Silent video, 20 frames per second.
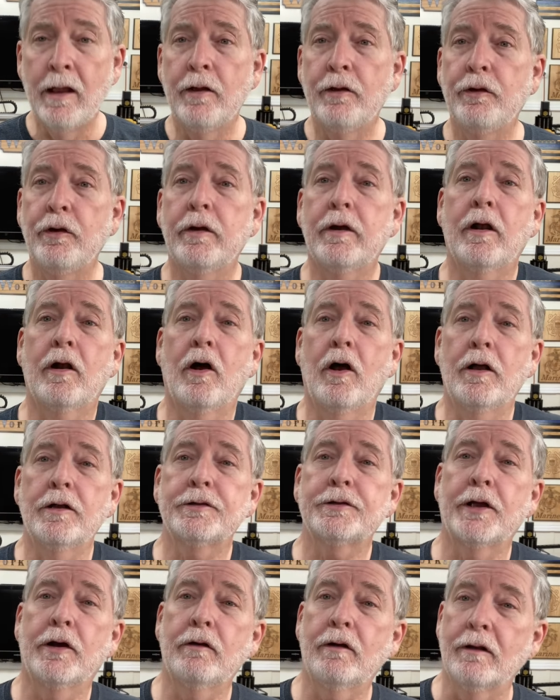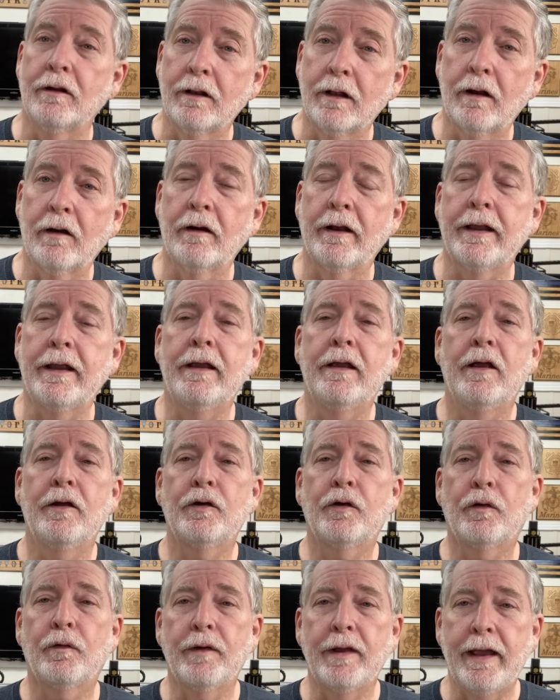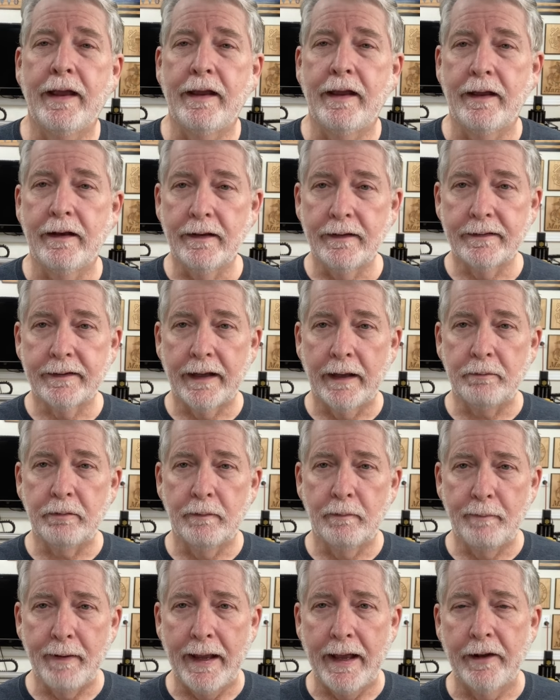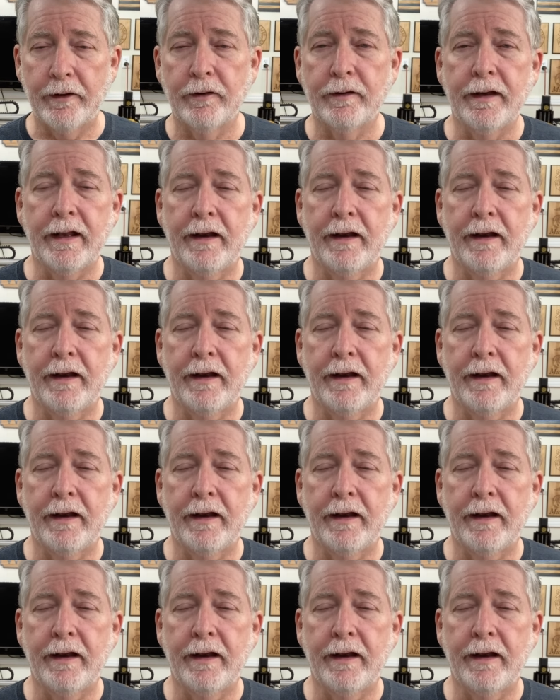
You could also literally create any type of pattern